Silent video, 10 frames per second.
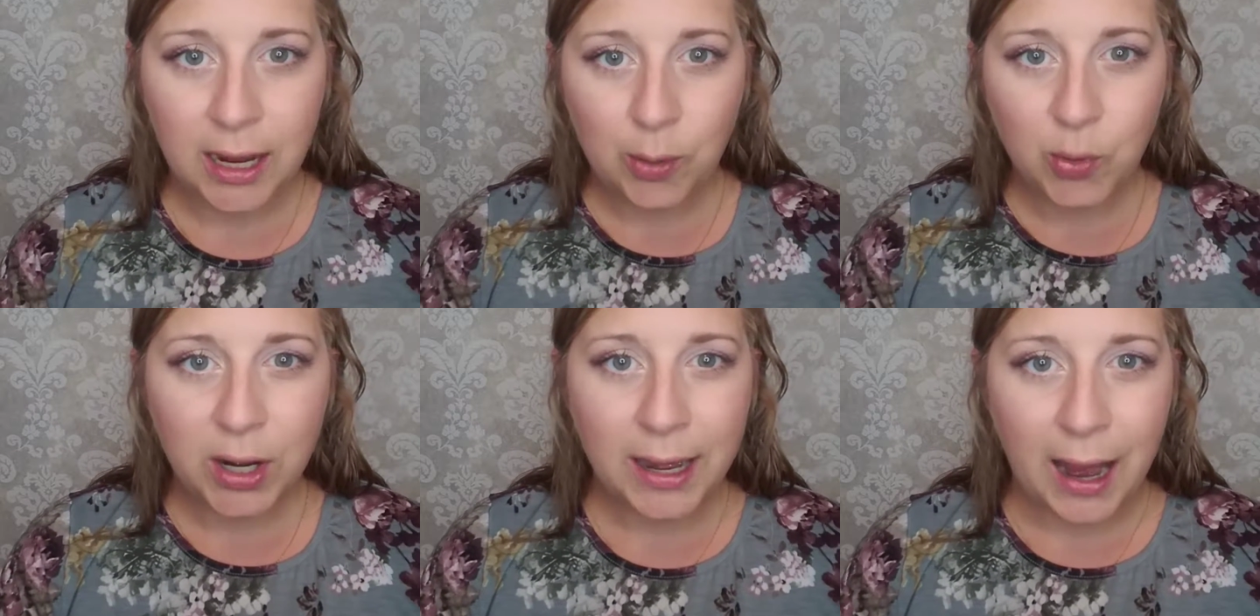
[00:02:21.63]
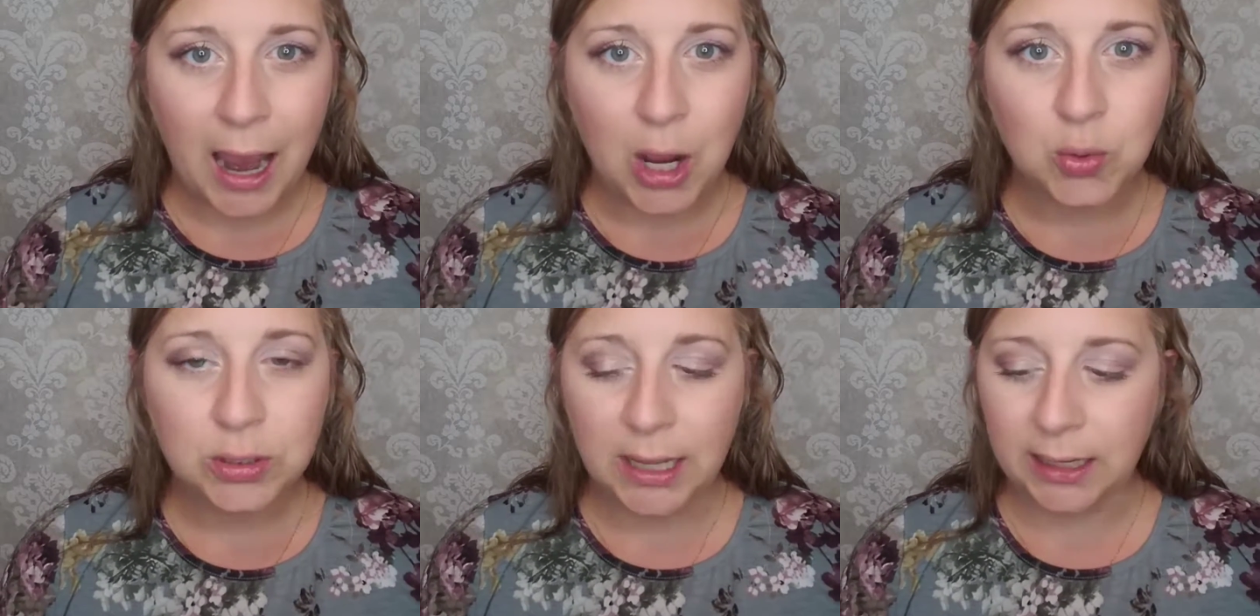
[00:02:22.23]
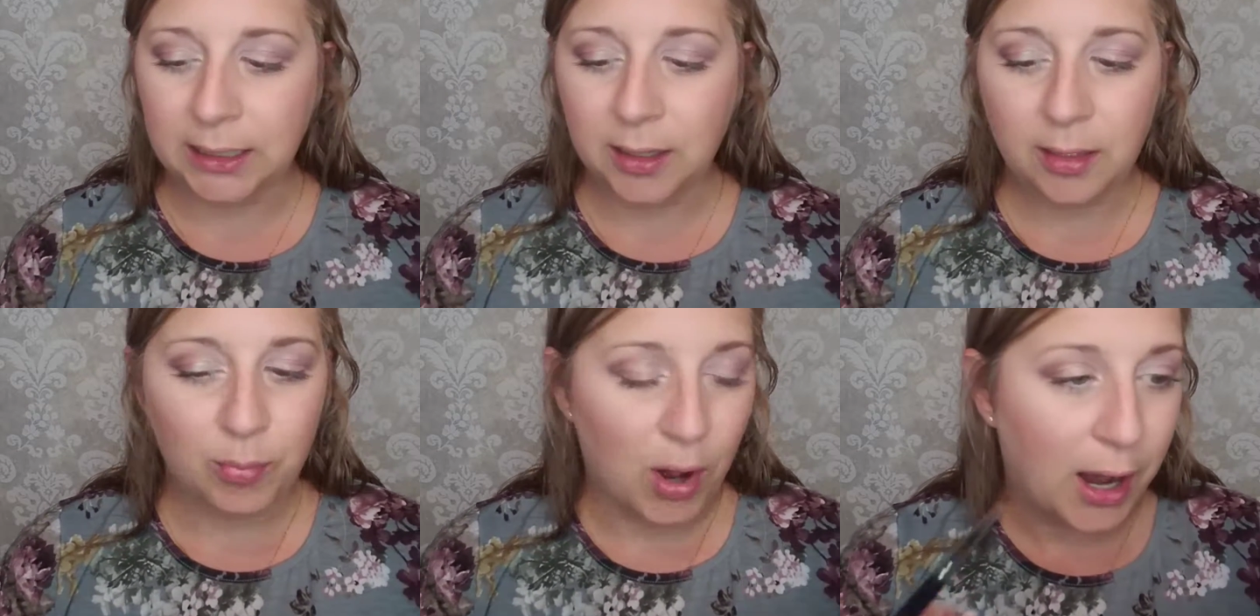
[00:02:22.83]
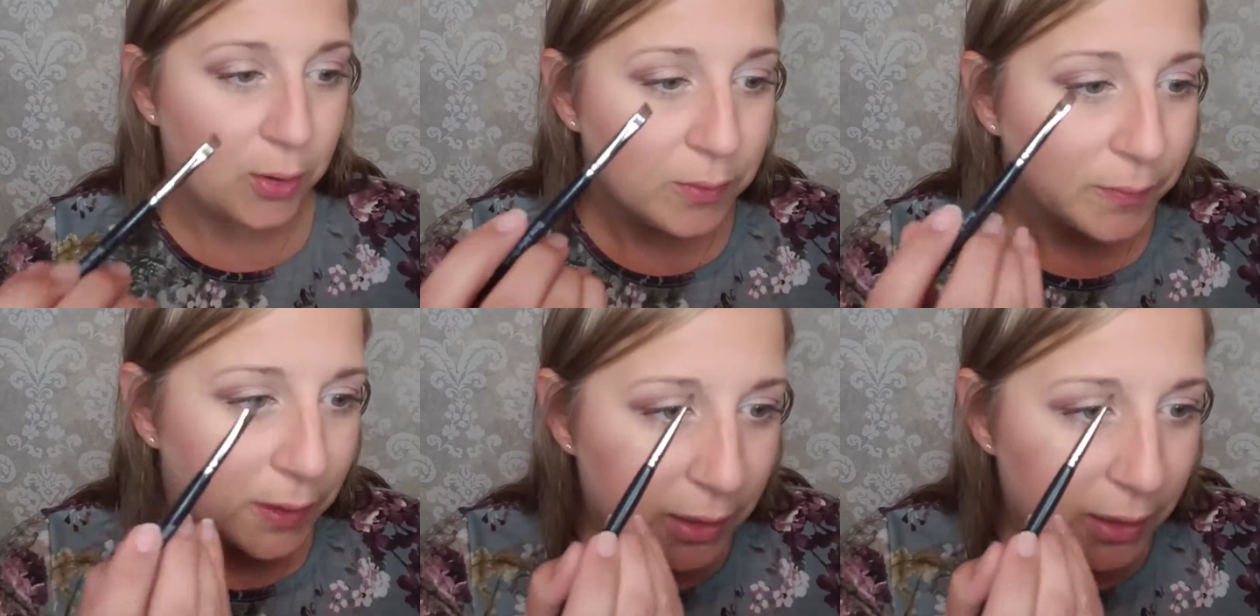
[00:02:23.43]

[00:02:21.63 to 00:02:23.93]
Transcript: and we're gonna outline the brow.